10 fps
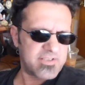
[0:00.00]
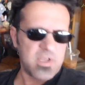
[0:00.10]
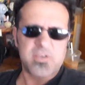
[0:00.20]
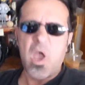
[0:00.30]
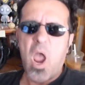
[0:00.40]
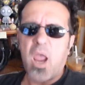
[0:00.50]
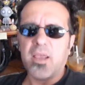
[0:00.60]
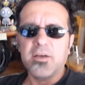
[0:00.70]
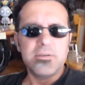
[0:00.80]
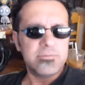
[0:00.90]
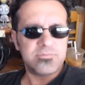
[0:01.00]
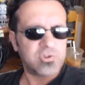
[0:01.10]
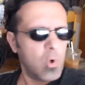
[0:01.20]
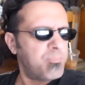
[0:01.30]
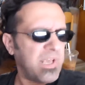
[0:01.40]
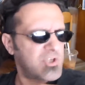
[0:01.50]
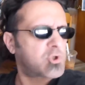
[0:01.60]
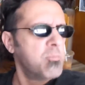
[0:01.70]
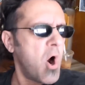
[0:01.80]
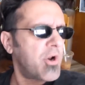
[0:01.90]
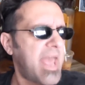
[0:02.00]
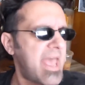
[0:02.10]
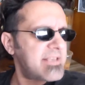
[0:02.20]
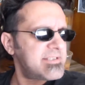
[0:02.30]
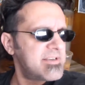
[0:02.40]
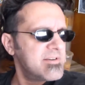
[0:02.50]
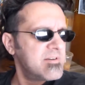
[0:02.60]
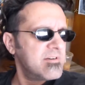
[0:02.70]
It's like, hey, don't be a smartass.